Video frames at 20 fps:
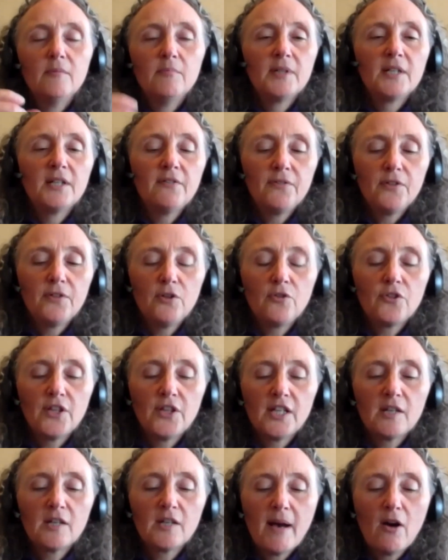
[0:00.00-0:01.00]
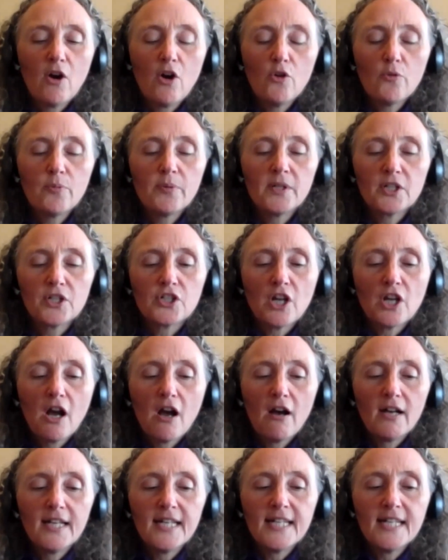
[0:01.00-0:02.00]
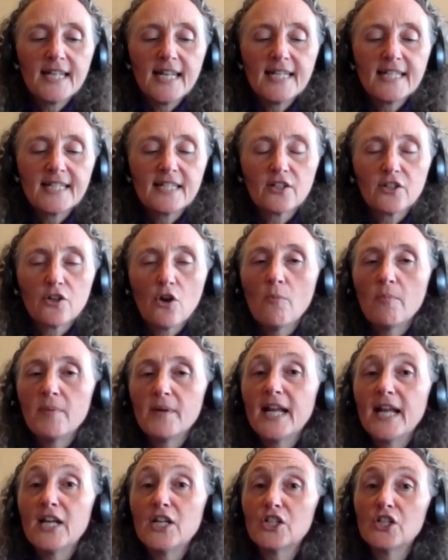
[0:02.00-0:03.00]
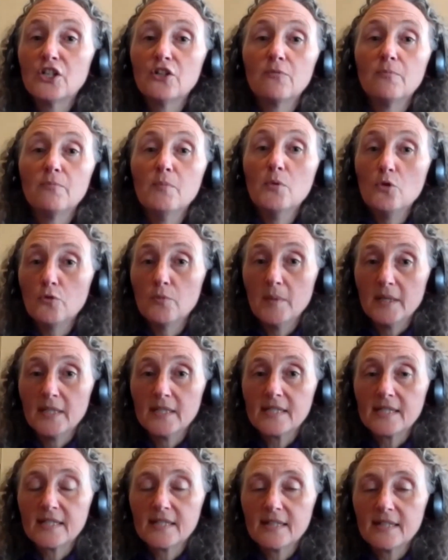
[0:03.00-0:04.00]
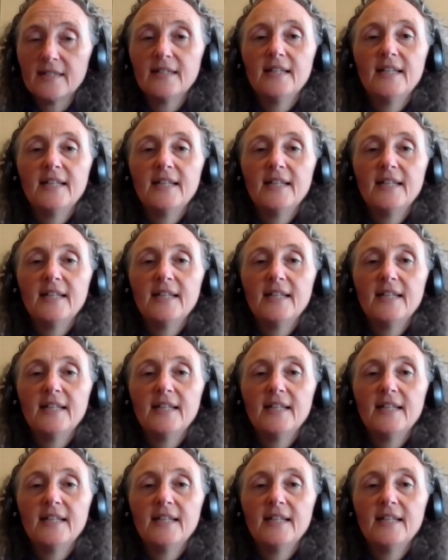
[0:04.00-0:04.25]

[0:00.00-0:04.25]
but if you think about opening a jar, it's a combination of movements.